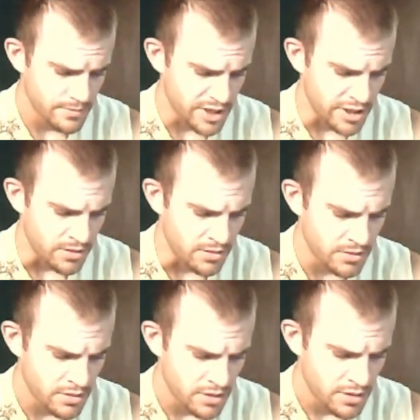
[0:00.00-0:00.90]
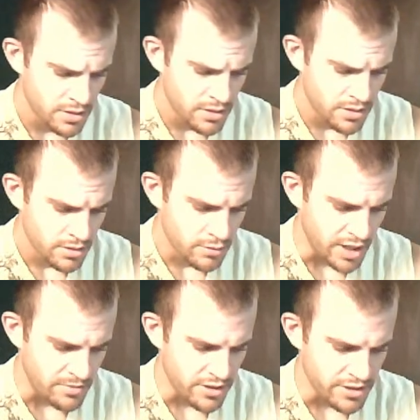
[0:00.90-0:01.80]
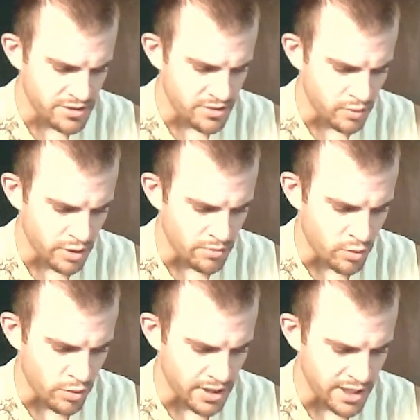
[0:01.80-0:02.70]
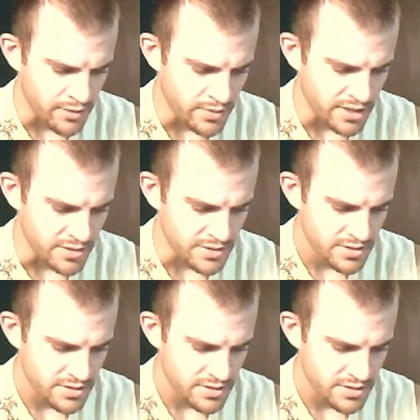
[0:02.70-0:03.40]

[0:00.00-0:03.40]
"No." Grandmother used to worry more than anyone else.